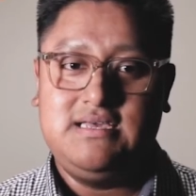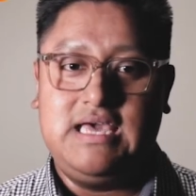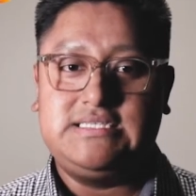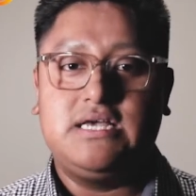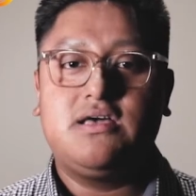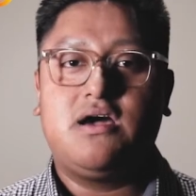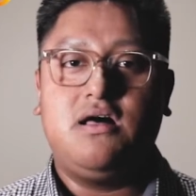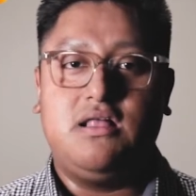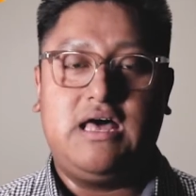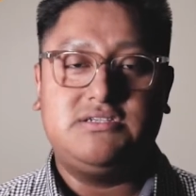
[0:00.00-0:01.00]
Intellacall
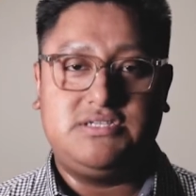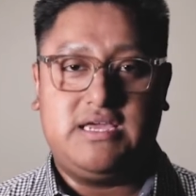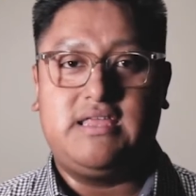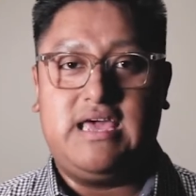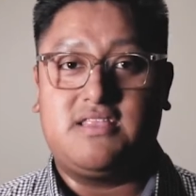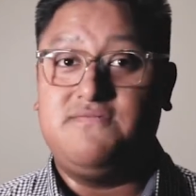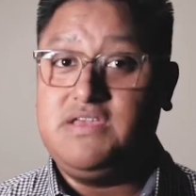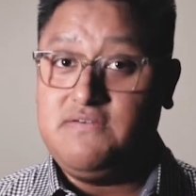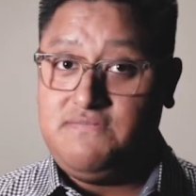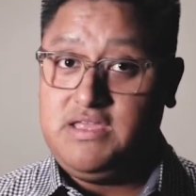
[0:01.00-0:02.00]
allows you to connect
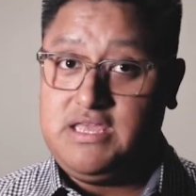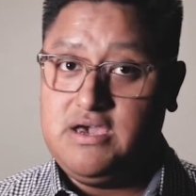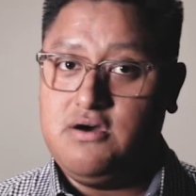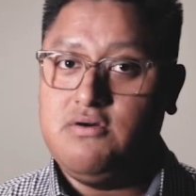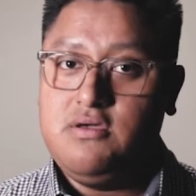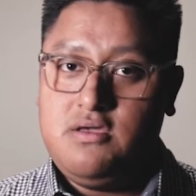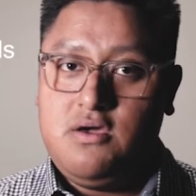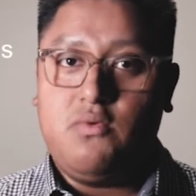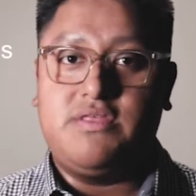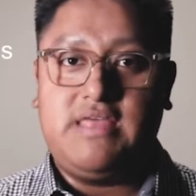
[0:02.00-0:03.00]
via video
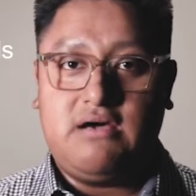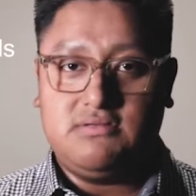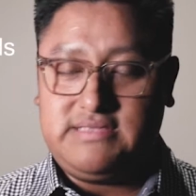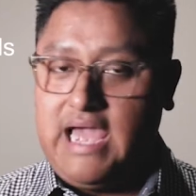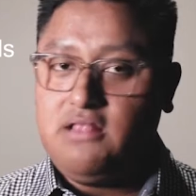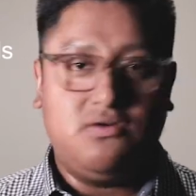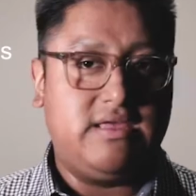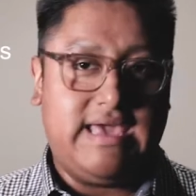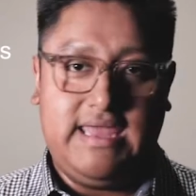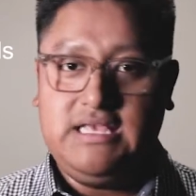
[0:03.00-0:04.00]
without
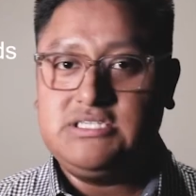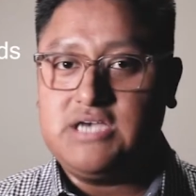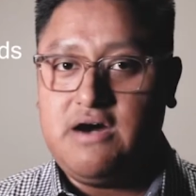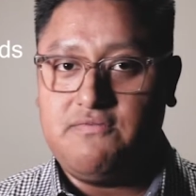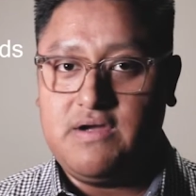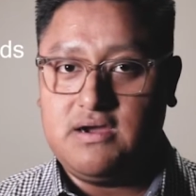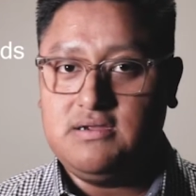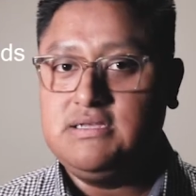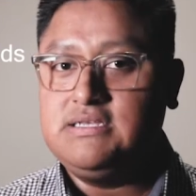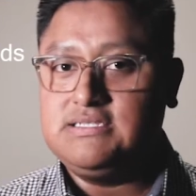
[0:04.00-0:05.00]
downloading any software,
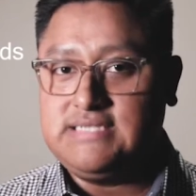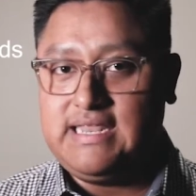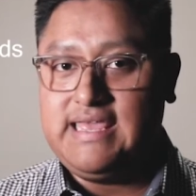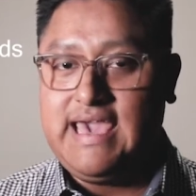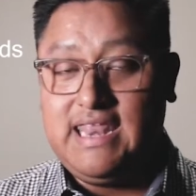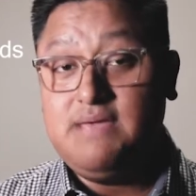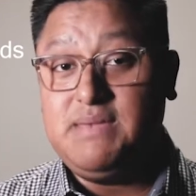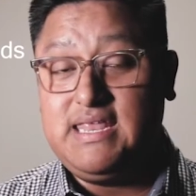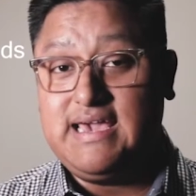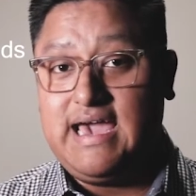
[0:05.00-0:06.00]
sending any
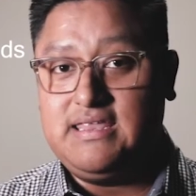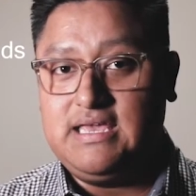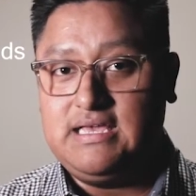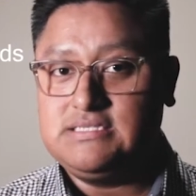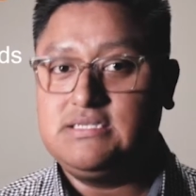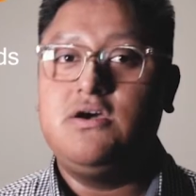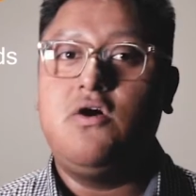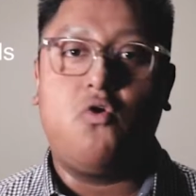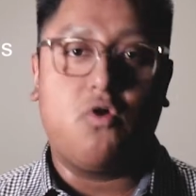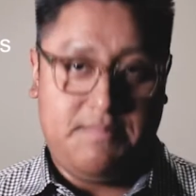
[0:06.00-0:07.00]
meeting IDs,
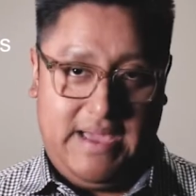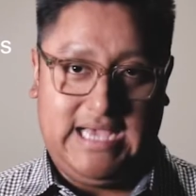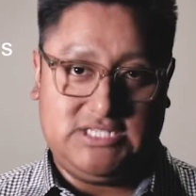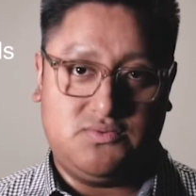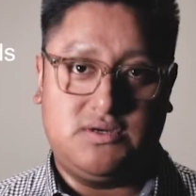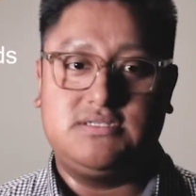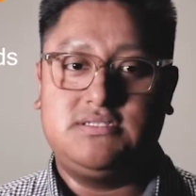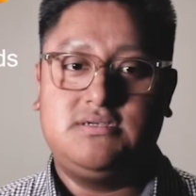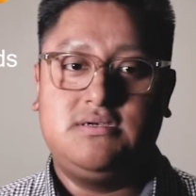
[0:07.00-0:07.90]
or passwords.